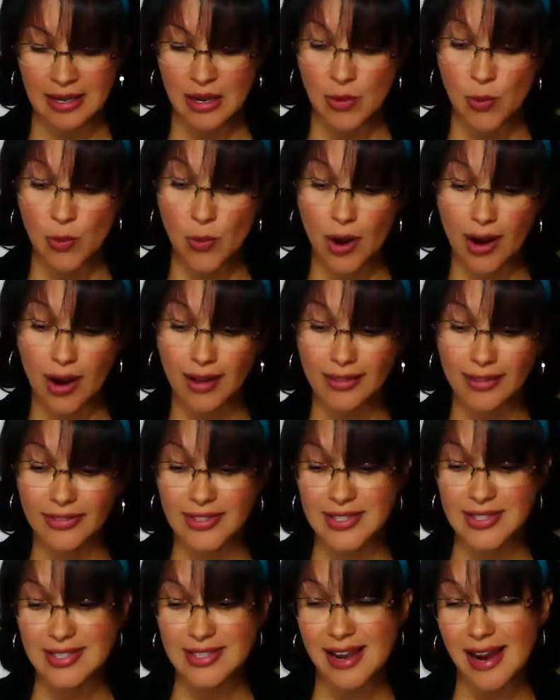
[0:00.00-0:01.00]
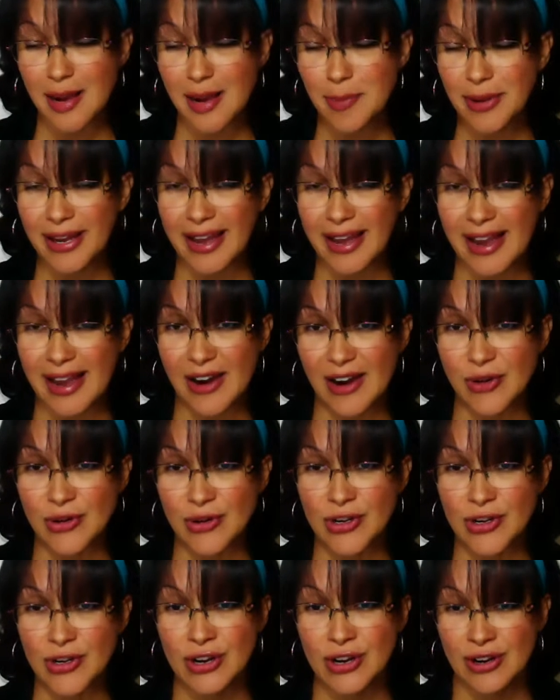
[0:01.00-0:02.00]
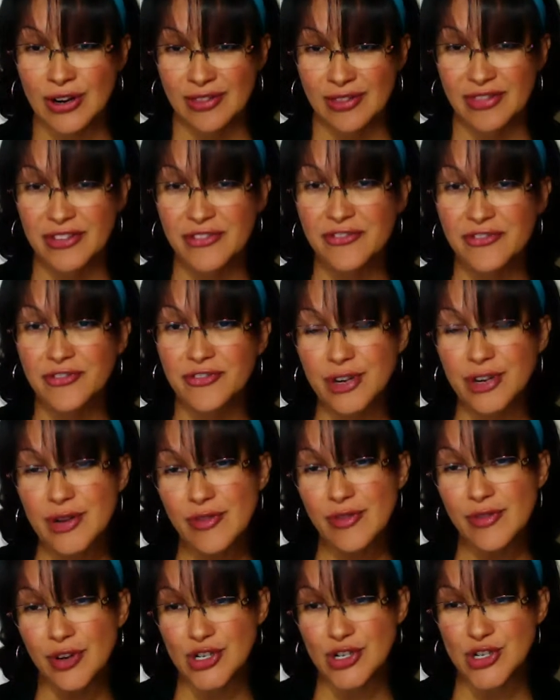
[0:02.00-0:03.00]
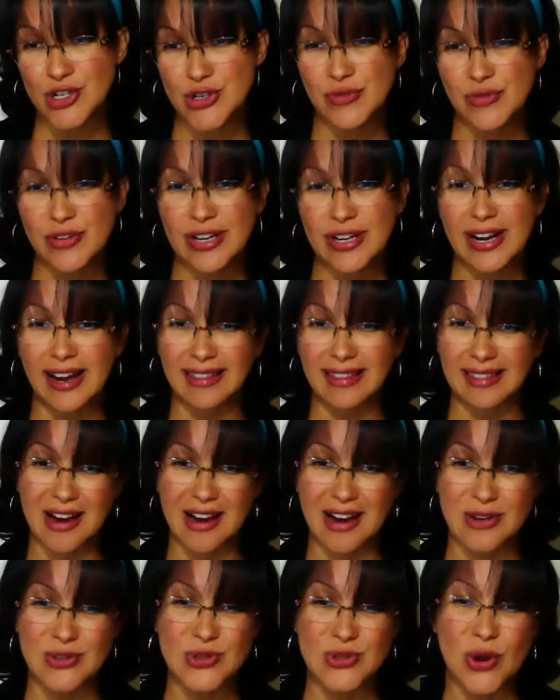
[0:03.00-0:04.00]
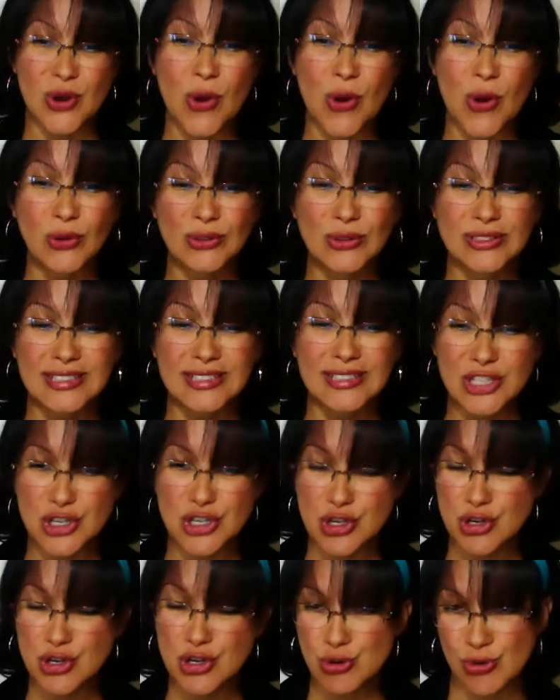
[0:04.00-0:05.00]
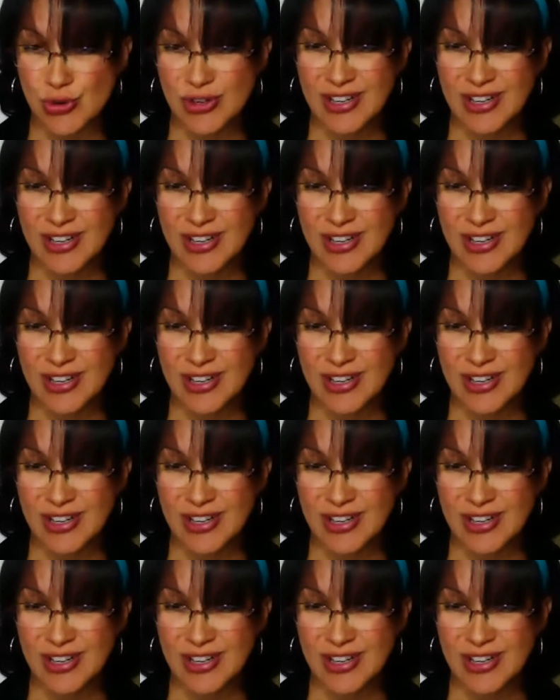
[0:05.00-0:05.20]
while the Skype account, the free version of it, allows only 2.